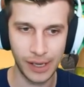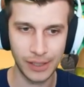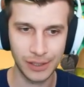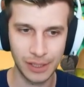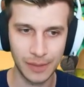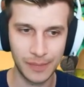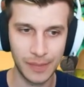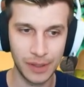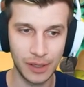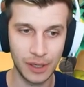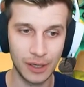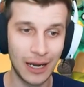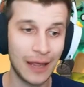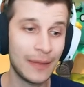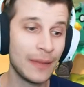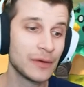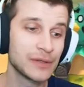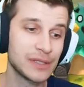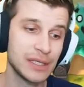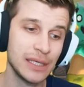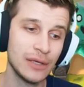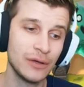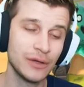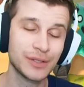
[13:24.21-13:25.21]
Should be good. And
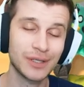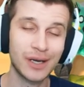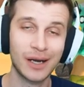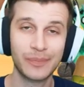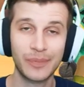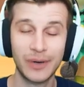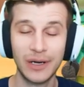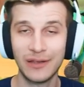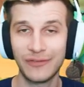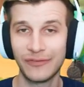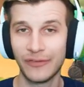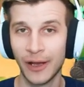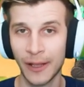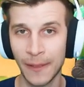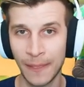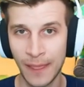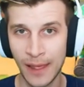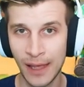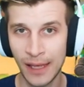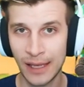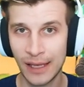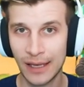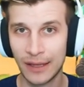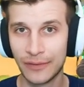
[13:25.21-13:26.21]
those eels are pretty fun
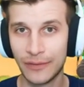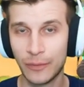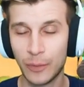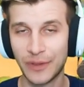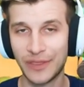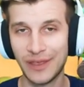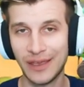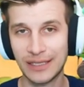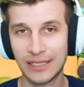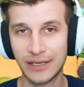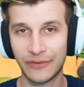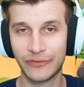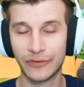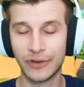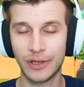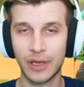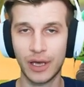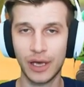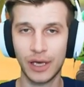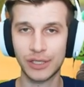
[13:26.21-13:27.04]
with a different uh,